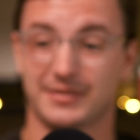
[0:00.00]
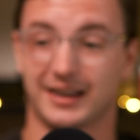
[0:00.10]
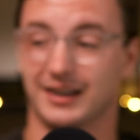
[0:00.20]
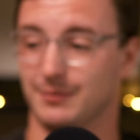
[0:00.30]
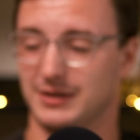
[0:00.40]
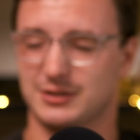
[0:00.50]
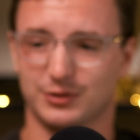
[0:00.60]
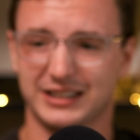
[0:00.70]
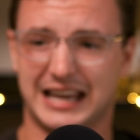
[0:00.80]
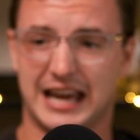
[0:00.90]
It's
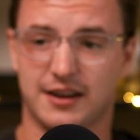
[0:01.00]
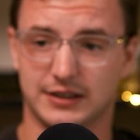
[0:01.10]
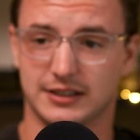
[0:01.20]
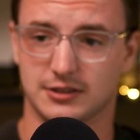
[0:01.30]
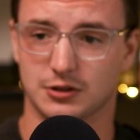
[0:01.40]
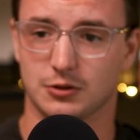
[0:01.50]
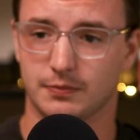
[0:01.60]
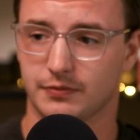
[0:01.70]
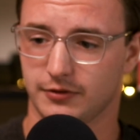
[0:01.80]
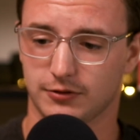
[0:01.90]
really heavy too.
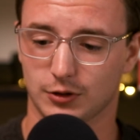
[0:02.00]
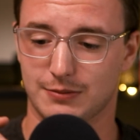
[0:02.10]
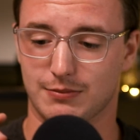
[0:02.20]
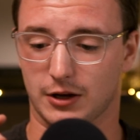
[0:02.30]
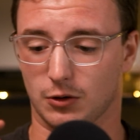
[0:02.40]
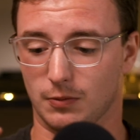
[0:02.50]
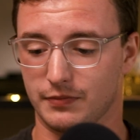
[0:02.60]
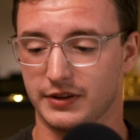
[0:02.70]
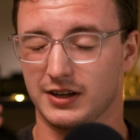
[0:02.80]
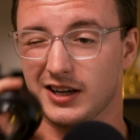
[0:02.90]
Fully metal.
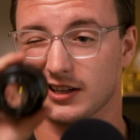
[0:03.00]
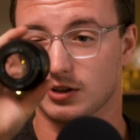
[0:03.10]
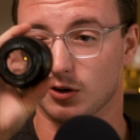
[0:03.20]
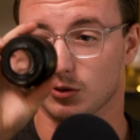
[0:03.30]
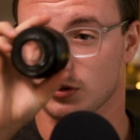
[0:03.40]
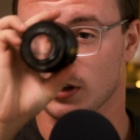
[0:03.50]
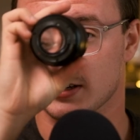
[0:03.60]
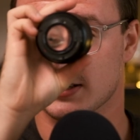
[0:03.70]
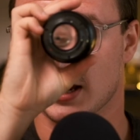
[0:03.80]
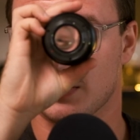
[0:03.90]
It's called a
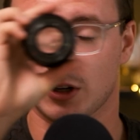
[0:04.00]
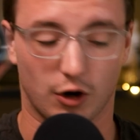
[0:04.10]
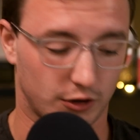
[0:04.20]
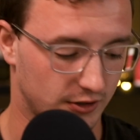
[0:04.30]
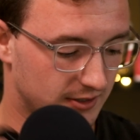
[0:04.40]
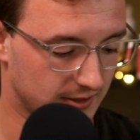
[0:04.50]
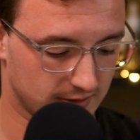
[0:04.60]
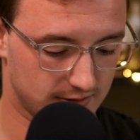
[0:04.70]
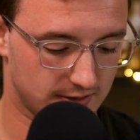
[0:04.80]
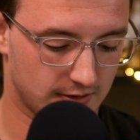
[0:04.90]
7
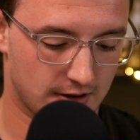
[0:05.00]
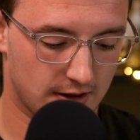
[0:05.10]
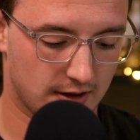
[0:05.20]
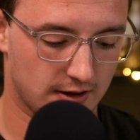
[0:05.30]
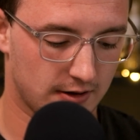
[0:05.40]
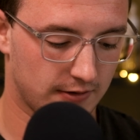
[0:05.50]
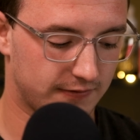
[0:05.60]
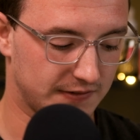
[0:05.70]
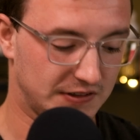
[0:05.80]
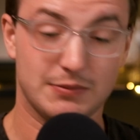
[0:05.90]
Artisans
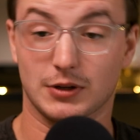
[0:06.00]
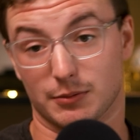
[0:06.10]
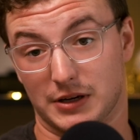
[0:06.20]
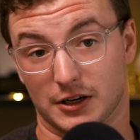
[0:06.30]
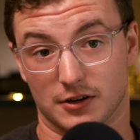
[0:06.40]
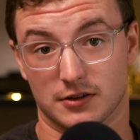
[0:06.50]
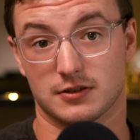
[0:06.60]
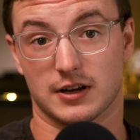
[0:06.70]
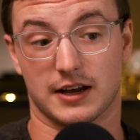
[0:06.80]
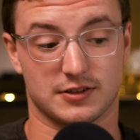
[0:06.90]
50mm
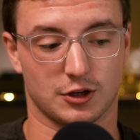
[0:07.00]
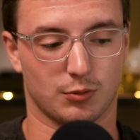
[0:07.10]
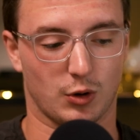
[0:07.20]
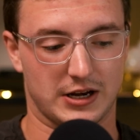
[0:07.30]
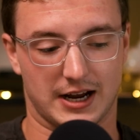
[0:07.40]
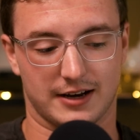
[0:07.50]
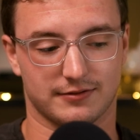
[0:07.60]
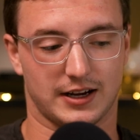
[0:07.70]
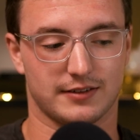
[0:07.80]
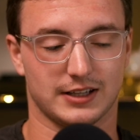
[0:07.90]

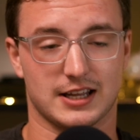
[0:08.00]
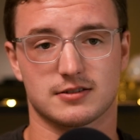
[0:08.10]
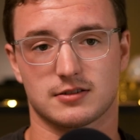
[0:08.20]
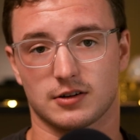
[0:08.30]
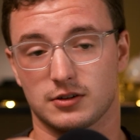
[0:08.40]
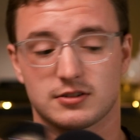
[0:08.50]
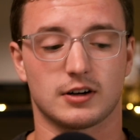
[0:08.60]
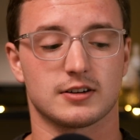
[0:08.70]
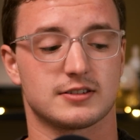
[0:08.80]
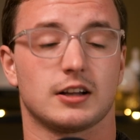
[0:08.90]
f/0.95 lens. So it's
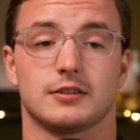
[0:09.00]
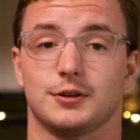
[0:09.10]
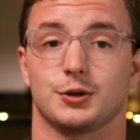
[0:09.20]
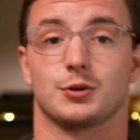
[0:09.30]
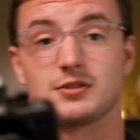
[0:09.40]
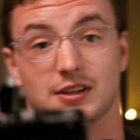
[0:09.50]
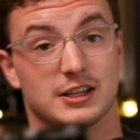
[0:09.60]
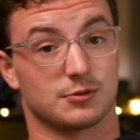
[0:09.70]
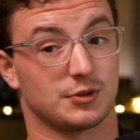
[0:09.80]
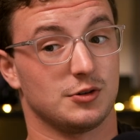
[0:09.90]
not as telephoto as the
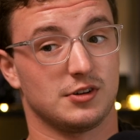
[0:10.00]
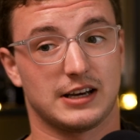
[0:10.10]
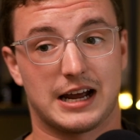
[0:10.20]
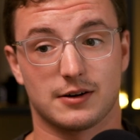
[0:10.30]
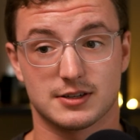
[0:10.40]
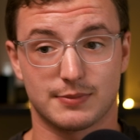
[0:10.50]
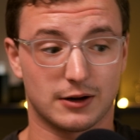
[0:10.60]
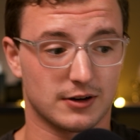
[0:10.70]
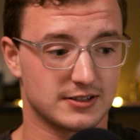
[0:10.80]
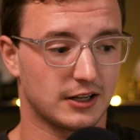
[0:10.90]
lens we're using now. It's
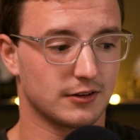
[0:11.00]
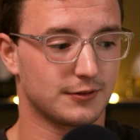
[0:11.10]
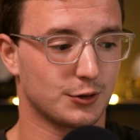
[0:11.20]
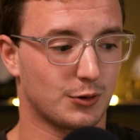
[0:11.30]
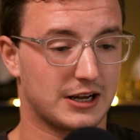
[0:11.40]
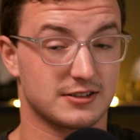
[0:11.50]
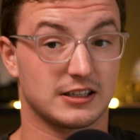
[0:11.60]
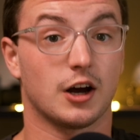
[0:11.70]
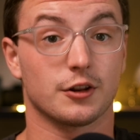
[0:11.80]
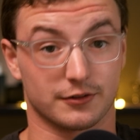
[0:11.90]
about as telephoto as the
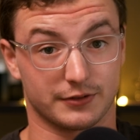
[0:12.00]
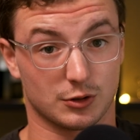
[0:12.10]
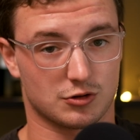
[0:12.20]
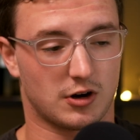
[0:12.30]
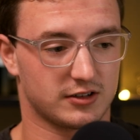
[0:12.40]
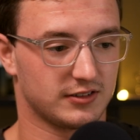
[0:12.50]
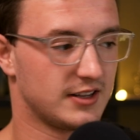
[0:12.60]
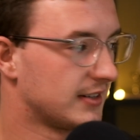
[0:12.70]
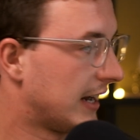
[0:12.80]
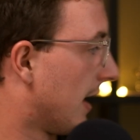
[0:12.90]
other Viltrox
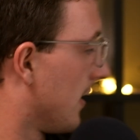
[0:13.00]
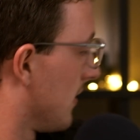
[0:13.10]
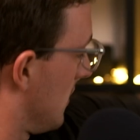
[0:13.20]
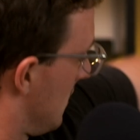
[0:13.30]
lens I had